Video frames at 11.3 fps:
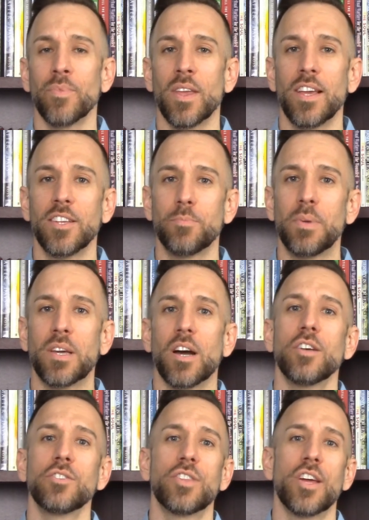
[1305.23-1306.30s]
is
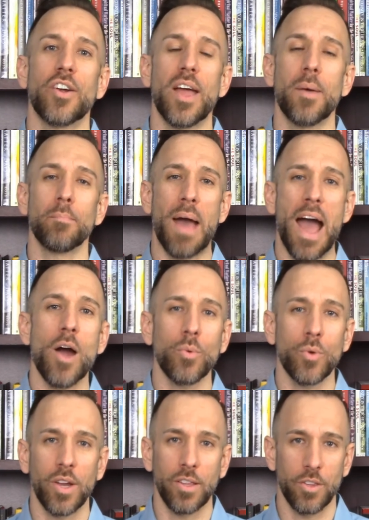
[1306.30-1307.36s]
because they're
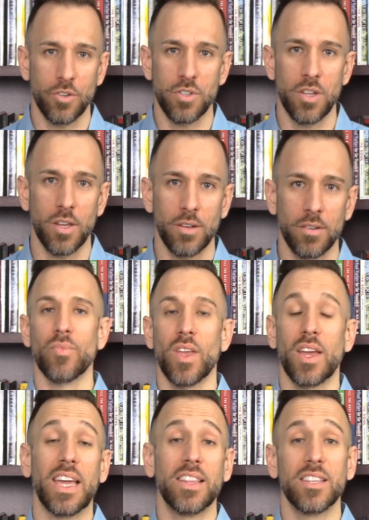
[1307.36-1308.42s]
empowering their sin.
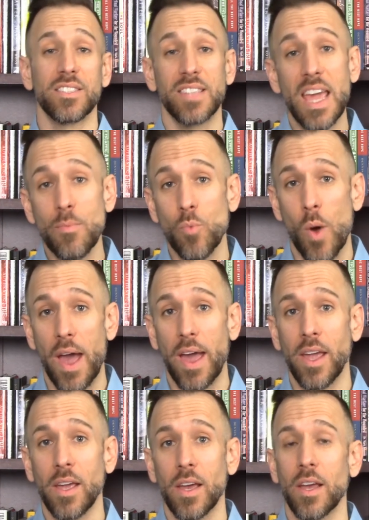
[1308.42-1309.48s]
In the same
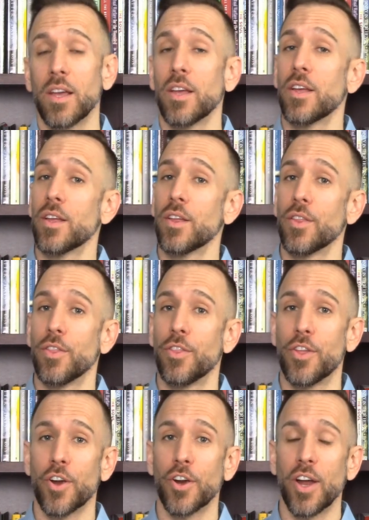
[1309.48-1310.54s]
way,
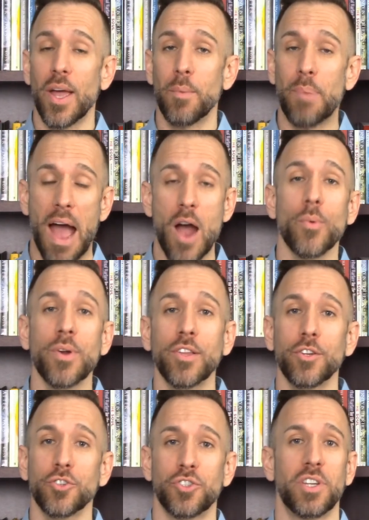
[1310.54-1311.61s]
they're empowering
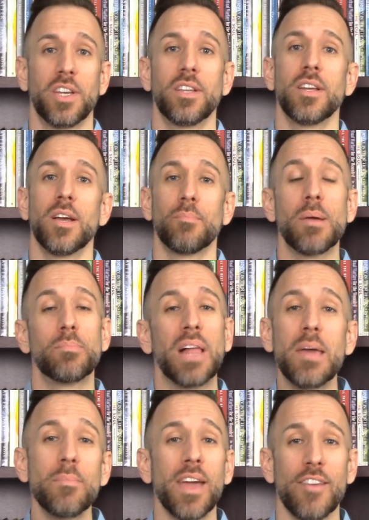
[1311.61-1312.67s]
their sin by
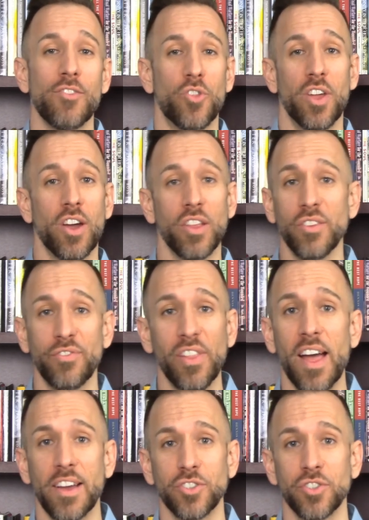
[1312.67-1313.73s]
blaming everything on the
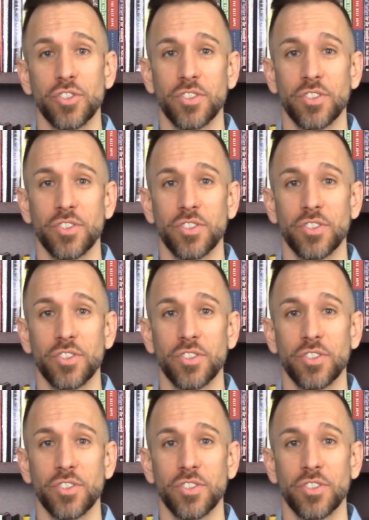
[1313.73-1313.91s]
flesh.